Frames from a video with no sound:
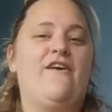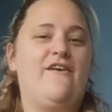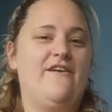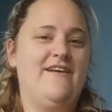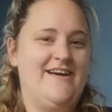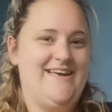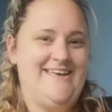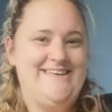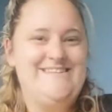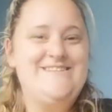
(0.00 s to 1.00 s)

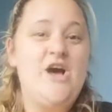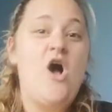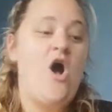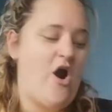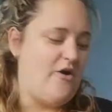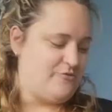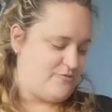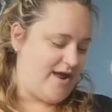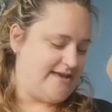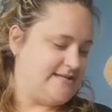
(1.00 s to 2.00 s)
Good. All
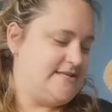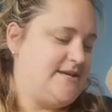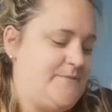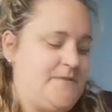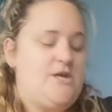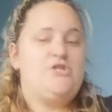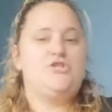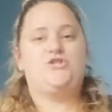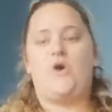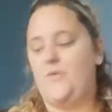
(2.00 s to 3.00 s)
right.
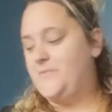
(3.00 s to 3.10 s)
So,